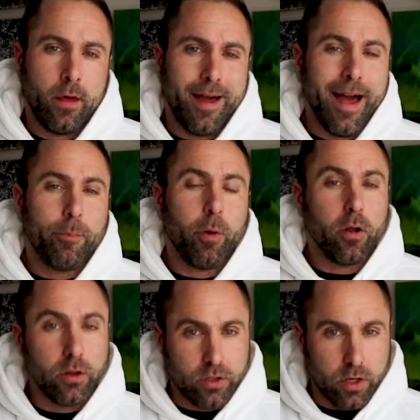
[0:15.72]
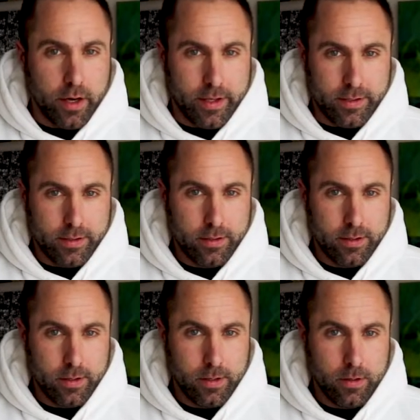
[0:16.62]
I apologize.
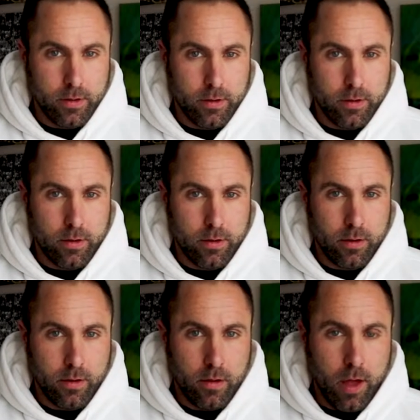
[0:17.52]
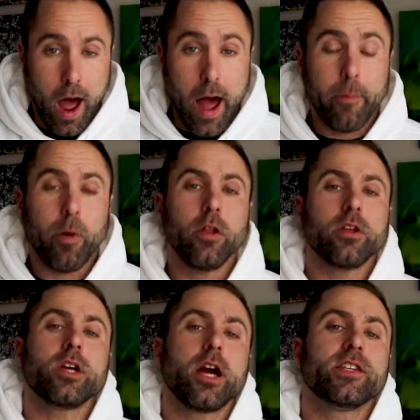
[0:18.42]
I
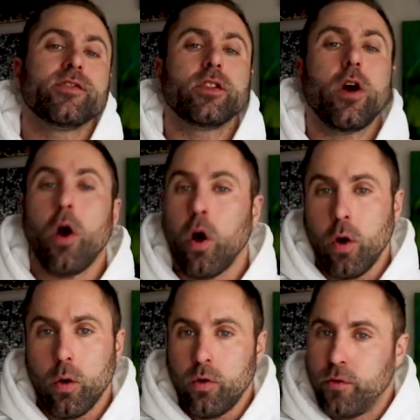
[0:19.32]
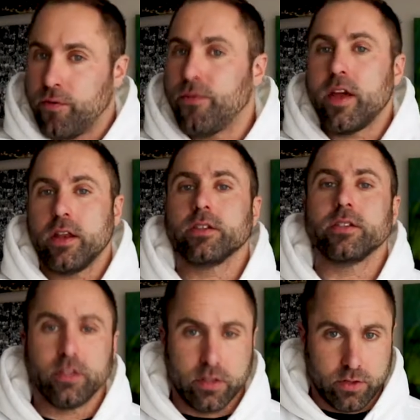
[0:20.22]
apologize for the whole fitness
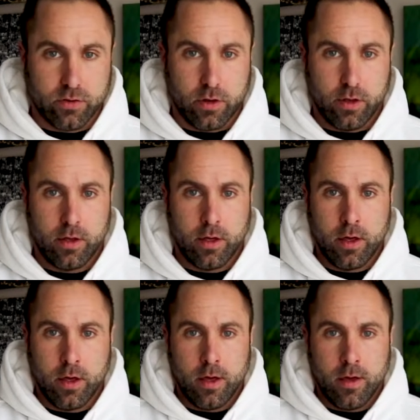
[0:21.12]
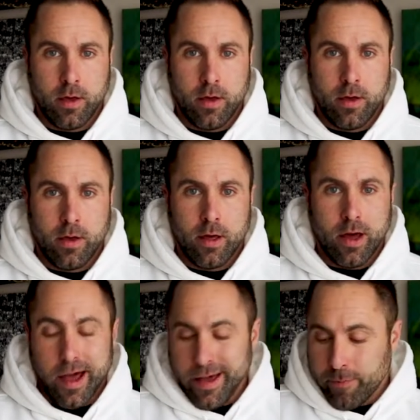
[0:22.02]
industry.
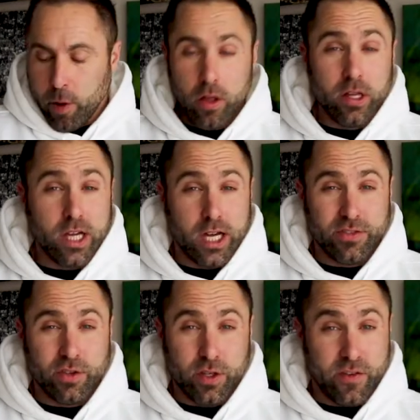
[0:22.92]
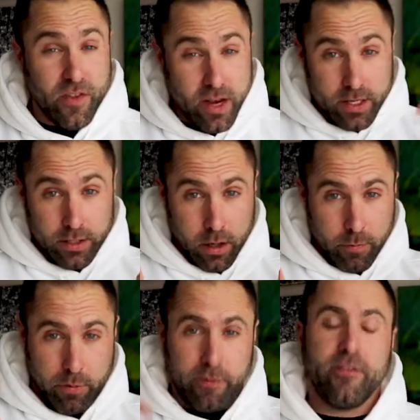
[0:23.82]
I apologize for those fitness
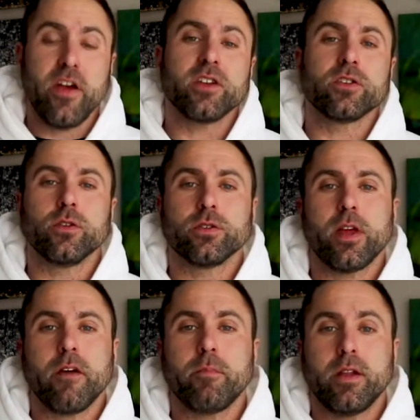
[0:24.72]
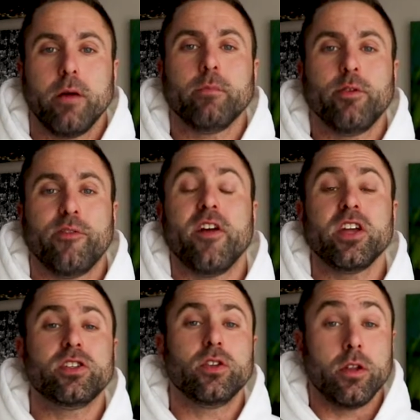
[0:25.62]
professionals that have been
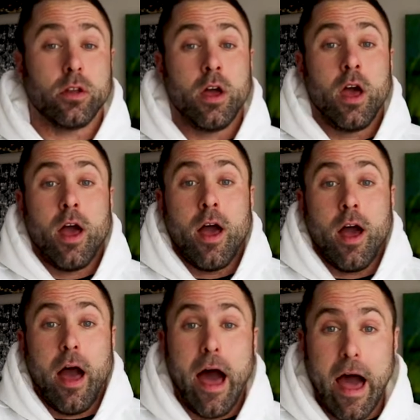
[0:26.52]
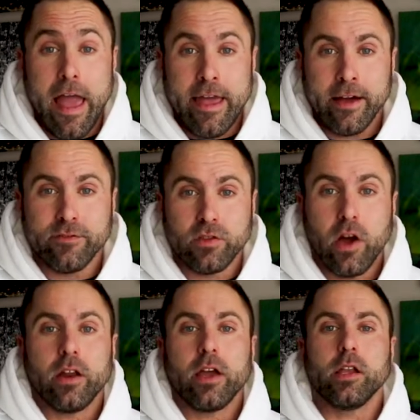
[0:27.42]
unprofessional, and I have
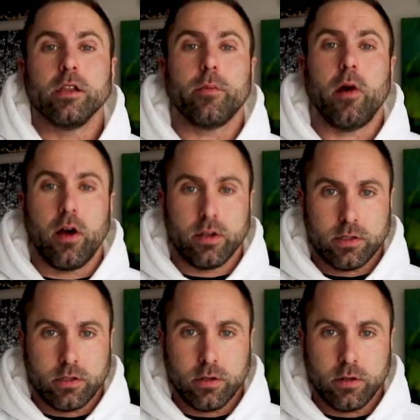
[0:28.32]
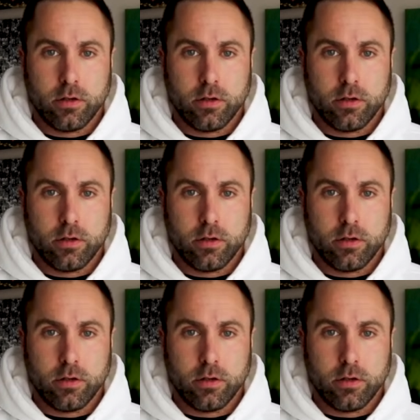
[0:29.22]
done it in the past.